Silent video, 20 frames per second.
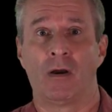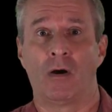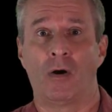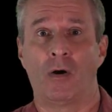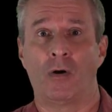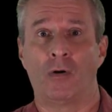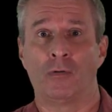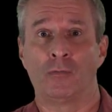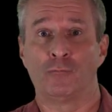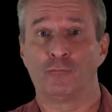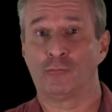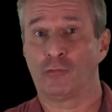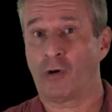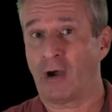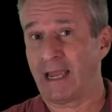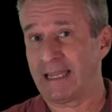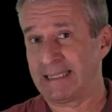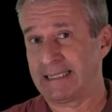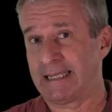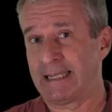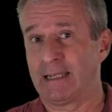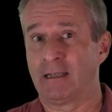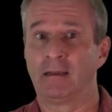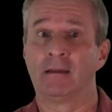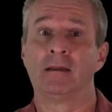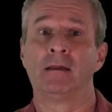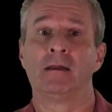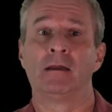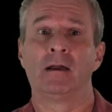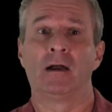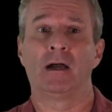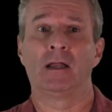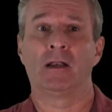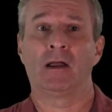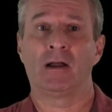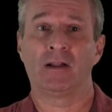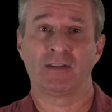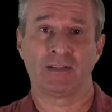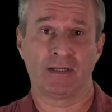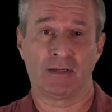on writing an
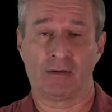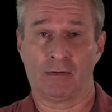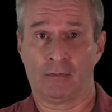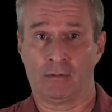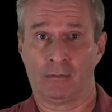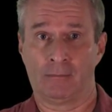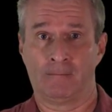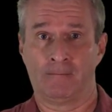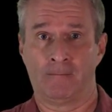article.